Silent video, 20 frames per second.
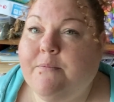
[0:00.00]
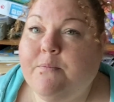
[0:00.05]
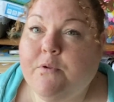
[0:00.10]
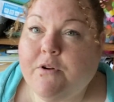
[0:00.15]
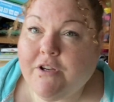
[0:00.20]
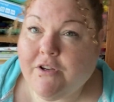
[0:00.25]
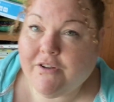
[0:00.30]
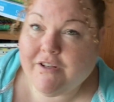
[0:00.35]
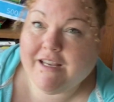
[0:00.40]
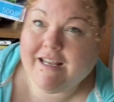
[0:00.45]

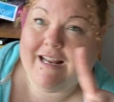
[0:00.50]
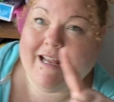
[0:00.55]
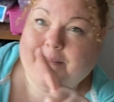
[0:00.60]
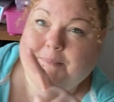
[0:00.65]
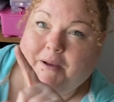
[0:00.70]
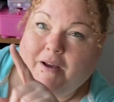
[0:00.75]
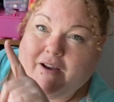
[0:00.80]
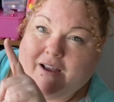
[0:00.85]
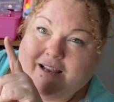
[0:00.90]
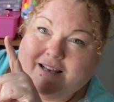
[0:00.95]
what you're looking at
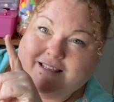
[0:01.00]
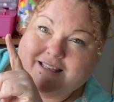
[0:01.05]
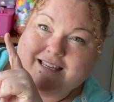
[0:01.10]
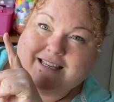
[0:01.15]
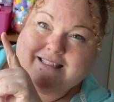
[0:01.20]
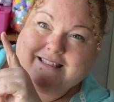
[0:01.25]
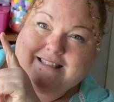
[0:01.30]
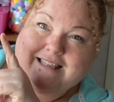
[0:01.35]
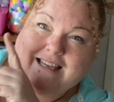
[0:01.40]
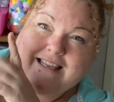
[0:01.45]
behind
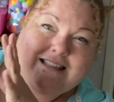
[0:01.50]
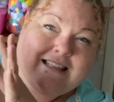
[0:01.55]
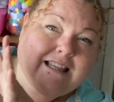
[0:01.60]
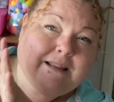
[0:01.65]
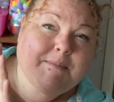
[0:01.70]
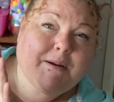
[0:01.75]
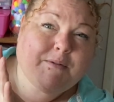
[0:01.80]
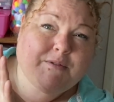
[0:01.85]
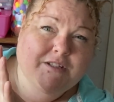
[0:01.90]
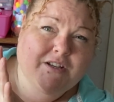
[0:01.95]
isn't the
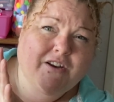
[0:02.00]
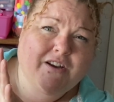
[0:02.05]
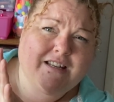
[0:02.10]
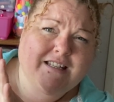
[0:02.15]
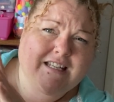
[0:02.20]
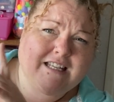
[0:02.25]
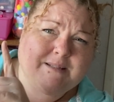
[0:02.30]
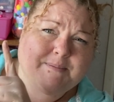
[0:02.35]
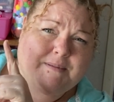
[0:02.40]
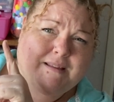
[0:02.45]
most
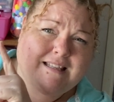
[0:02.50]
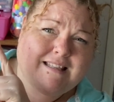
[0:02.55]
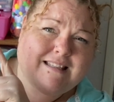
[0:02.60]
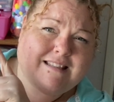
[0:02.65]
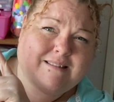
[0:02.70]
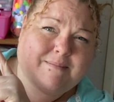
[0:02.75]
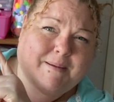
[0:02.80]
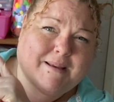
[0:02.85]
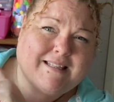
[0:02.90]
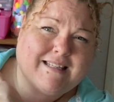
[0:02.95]
tidiest, but this
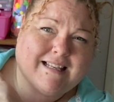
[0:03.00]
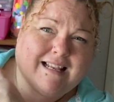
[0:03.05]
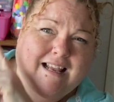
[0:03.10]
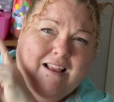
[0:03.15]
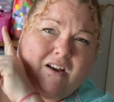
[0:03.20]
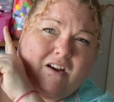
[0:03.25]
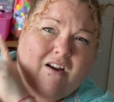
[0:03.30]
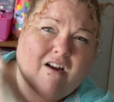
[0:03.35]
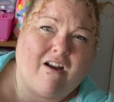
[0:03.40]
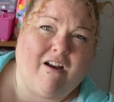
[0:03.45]
is basically
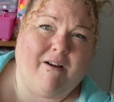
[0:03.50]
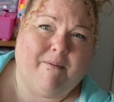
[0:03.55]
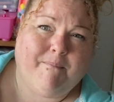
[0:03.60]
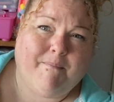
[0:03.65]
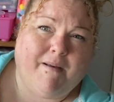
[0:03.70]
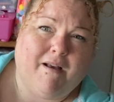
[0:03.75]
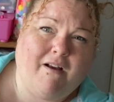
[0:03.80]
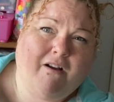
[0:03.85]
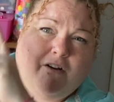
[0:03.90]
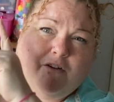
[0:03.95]
our
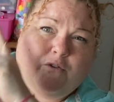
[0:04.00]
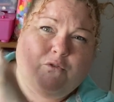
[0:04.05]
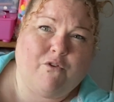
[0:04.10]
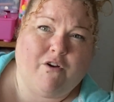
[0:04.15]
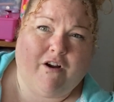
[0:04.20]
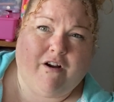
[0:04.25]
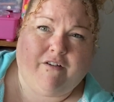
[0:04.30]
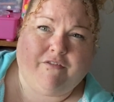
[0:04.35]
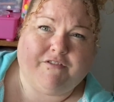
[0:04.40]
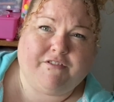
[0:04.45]
art and
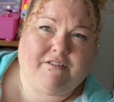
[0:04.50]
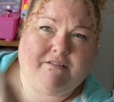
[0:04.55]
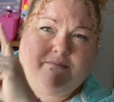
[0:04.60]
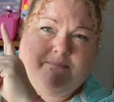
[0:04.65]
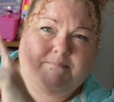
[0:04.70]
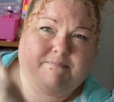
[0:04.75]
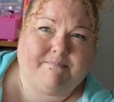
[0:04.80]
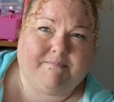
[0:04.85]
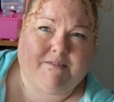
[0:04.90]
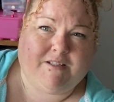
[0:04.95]
craft
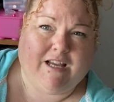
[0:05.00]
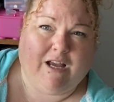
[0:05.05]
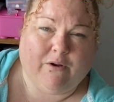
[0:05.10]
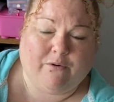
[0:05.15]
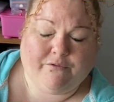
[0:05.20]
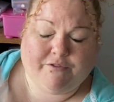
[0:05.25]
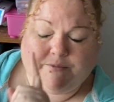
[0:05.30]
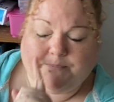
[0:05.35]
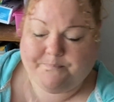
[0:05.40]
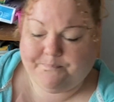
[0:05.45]

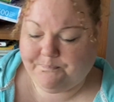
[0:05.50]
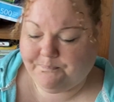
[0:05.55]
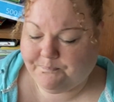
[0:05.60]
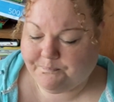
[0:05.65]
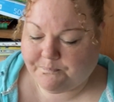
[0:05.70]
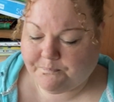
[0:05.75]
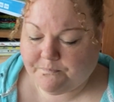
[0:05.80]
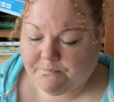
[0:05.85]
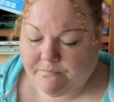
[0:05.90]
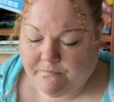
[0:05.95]
shelves.
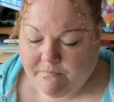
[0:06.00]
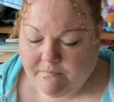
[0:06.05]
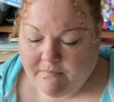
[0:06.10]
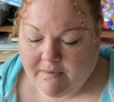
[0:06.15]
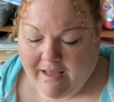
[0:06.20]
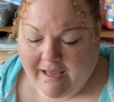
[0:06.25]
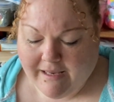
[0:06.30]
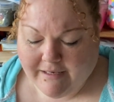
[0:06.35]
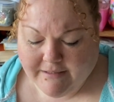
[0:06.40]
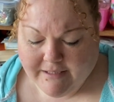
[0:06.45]

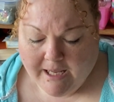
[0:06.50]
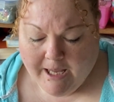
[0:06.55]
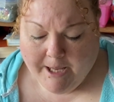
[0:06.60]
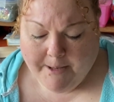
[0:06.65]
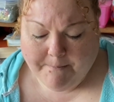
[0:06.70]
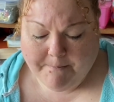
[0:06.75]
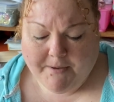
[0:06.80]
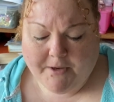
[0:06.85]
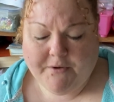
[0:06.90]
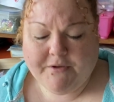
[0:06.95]
And
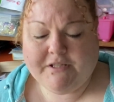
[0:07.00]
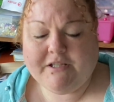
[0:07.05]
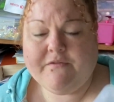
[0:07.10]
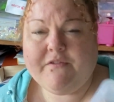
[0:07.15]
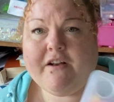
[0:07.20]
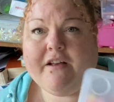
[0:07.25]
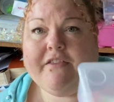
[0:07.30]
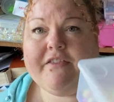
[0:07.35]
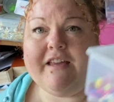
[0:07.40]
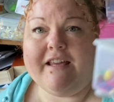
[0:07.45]
most of
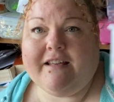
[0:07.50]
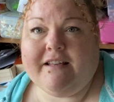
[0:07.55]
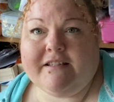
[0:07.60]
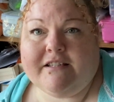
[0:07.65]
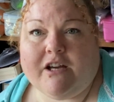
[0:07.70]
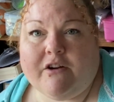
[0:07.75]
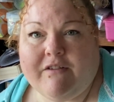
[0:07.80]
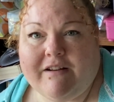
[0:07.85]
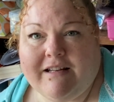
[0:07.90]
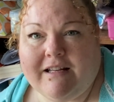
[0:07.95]
our things
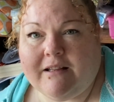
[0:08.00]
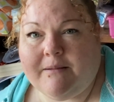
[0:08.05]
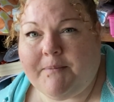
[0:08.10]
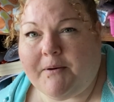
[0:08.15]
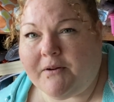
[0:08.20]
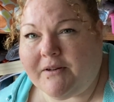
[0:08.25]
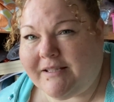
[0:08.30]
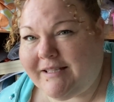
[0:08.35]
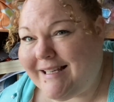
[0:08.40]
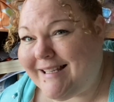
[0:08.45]
are in little
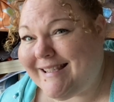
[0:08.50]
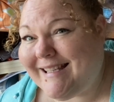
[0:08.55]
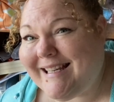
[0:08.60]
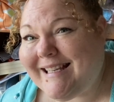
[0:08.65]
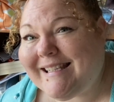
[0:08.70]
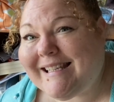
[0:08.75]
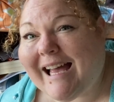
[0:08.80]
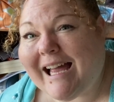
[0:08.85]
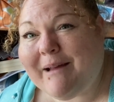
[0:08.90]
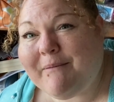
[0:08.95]
boxes.
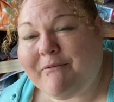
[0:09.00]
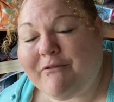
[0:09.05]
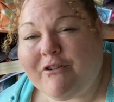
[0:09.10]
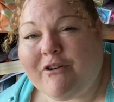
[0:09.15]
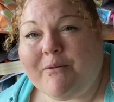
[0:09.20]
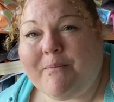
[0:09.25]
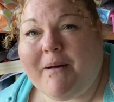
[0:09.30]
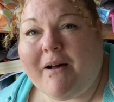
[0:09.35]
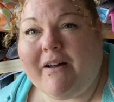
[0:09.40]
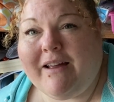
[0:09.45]
These came
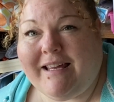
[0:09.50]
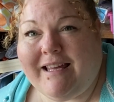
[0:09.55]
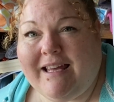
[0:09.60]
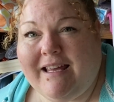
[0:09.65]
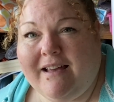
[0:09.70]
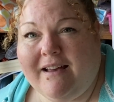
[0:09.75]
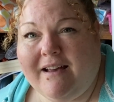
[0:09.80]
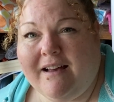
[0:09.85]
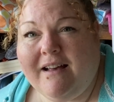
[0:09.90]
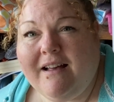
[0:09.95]
from
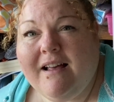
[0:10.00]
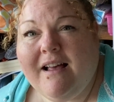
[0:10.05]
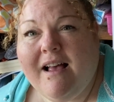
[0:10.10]
IKEA.